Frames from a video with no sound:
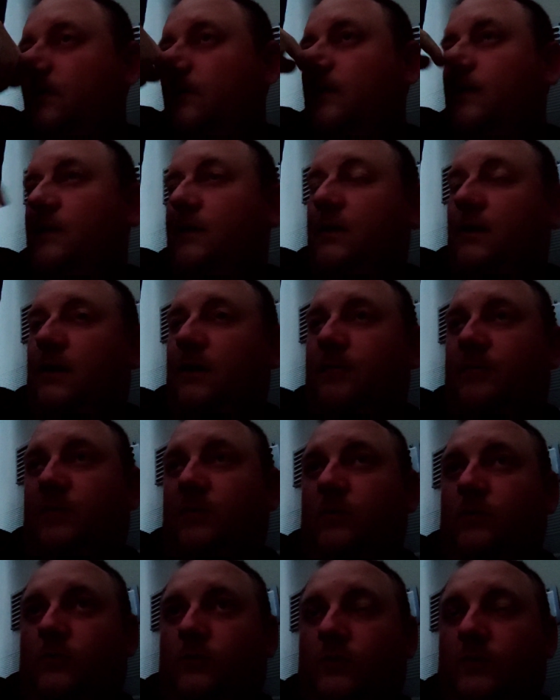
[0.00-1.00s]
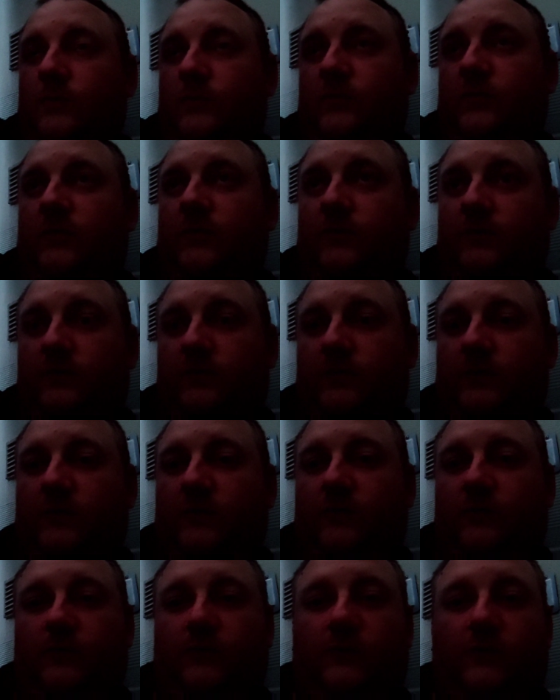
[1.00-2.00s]
like ball grips onto it,
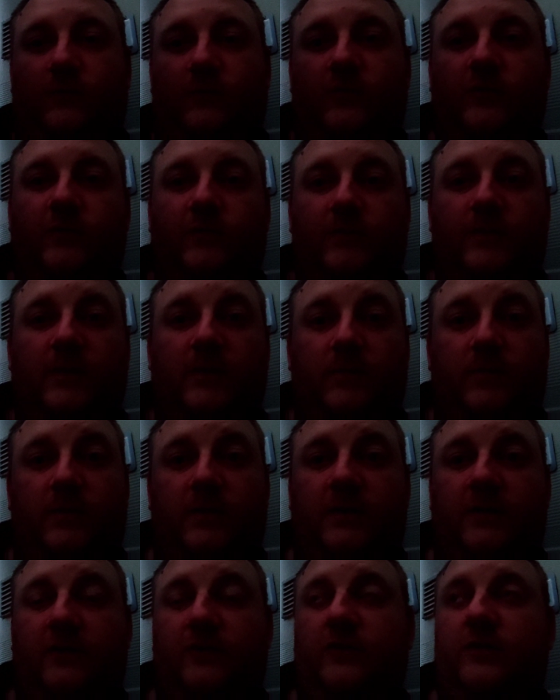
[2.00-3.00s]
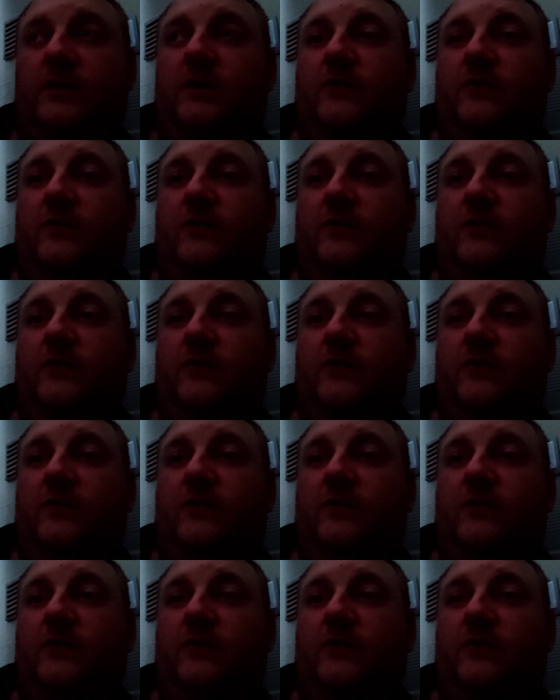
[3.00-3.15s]
so it stops it from opening and shutting.